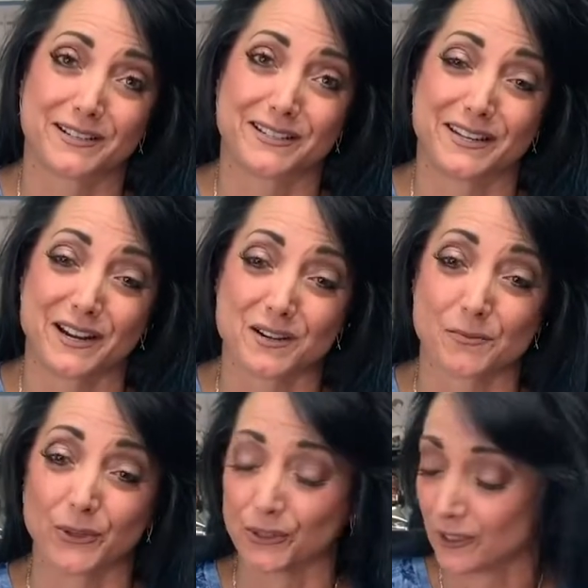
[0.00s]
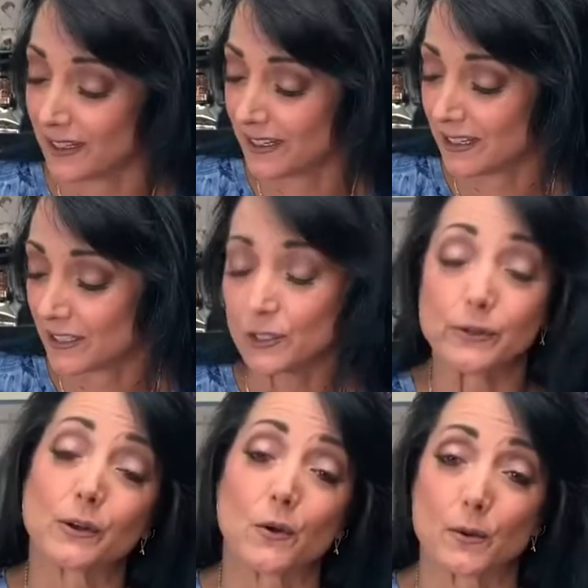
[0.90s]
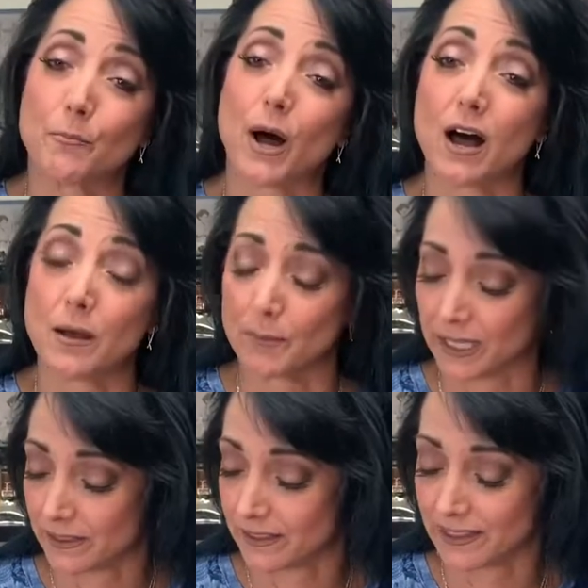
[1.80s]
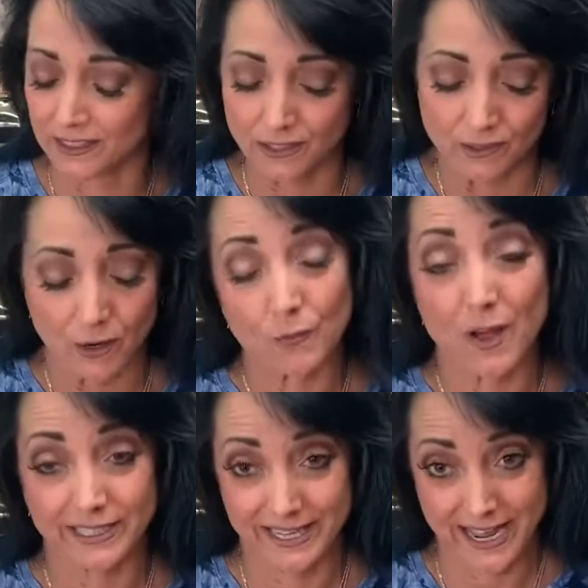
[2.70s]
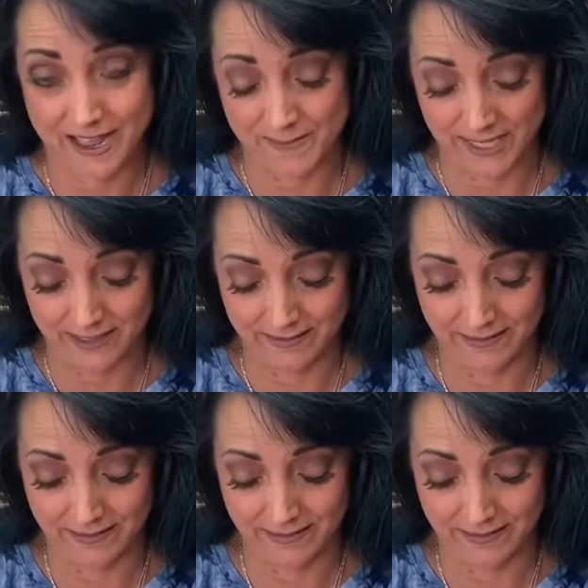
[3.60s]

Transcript: terrible unicorn bomb that you don't want to happen